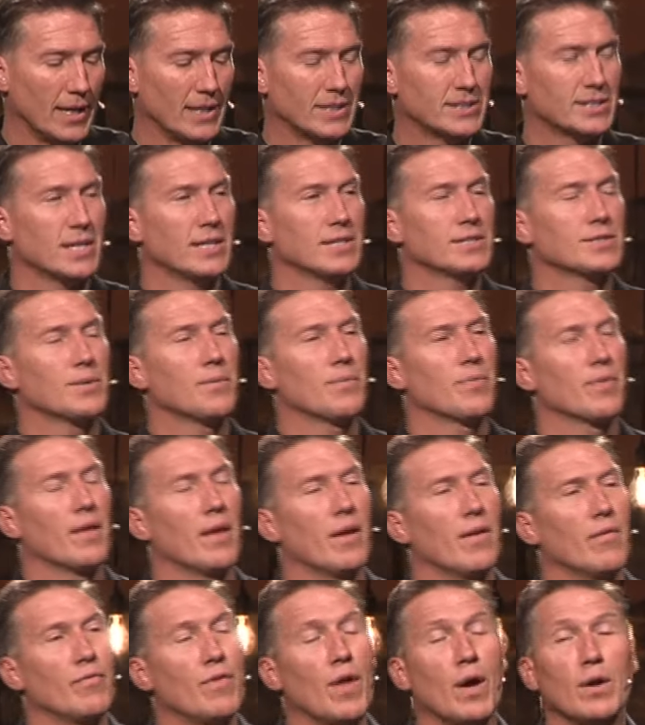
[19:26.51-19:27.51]
He says,
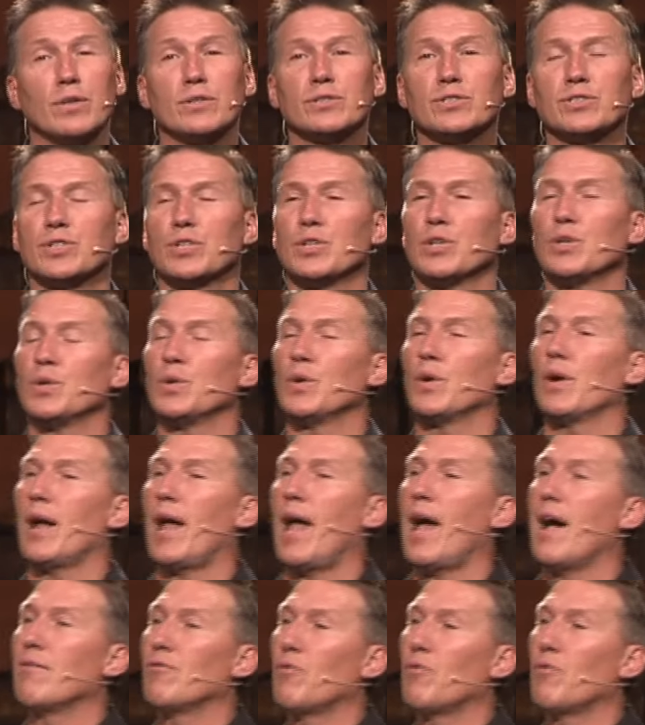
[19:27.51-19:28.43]
those who